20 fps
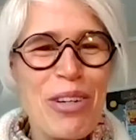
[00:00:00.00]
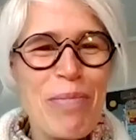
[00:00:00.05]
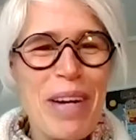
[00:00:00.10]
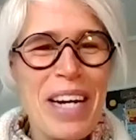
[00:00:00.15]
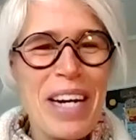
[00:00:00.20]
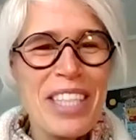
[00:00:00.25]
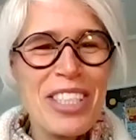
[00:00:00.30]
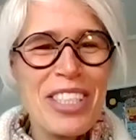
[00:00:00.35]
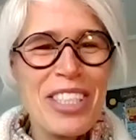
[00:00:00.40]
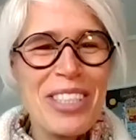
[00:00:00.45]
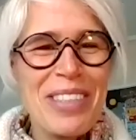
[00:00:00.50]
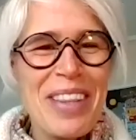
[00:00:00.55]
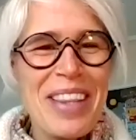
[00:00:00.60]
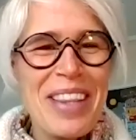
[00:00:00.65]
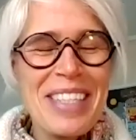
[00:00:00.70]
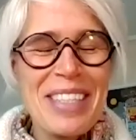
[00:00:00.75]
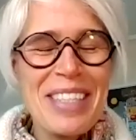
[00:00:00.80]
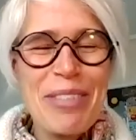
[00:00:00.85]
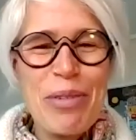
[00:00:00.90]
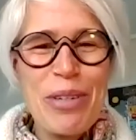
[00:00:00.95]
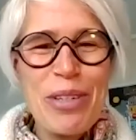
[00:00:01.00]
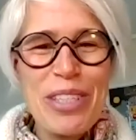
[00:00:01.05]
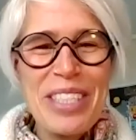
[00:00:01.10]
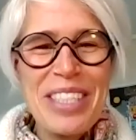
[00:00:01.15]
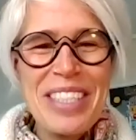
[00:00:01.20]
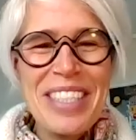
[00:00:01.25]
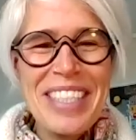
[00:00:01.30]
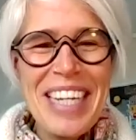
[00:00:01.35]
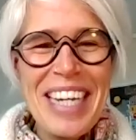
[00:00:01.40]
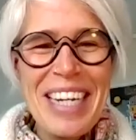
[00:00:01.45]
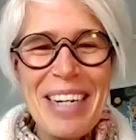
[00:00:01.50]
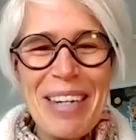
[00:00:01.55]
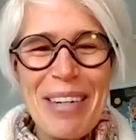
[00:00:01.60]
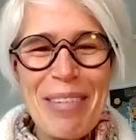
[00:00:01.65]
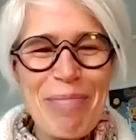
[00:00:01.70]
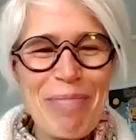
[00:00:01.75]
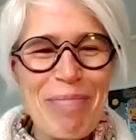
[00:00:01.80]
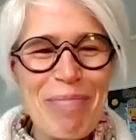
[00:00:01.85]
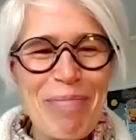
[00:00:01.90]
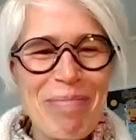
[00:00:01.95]
much. This was,
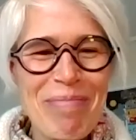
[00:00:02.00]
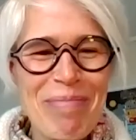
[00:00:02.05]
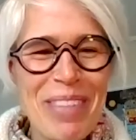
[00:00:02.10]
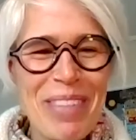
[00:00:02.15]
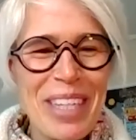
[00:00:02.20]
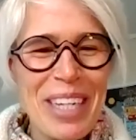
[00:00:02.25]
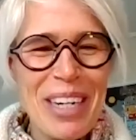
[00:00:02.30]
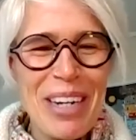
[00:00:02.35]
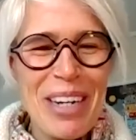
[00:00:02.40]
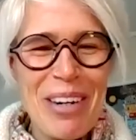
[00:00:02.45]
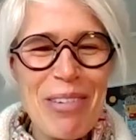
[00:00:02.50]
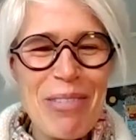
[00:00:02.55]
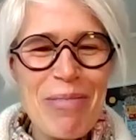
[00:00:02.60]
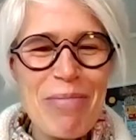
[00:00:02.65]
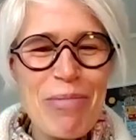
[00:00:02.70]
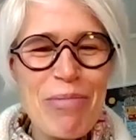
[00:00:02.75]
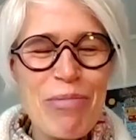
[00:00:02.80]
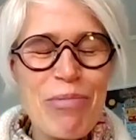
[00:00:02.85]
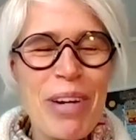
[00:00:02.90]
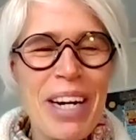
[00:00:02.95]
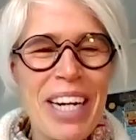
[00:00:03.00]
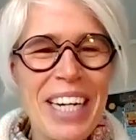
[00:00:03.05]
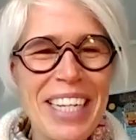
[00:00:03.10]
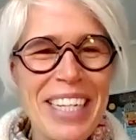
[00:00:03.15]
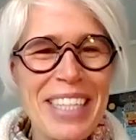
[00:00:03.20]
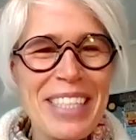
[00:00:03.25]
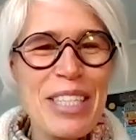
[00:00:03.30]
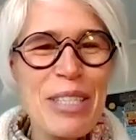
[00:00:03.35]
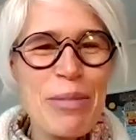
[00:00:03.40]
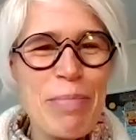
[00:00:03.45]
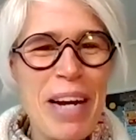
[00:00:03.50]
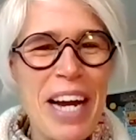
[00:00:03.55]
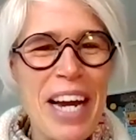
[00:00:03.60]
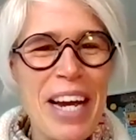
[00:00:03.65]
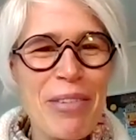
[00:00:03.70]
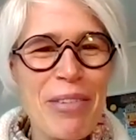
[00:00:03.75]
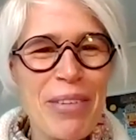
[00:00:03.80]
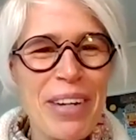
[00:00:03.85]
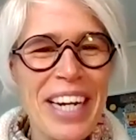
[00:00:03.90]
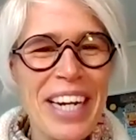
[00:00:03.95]
you know, really
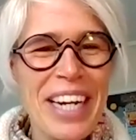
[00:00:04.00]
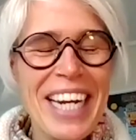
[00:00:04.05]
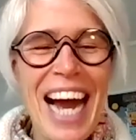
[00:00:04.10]
inspiring.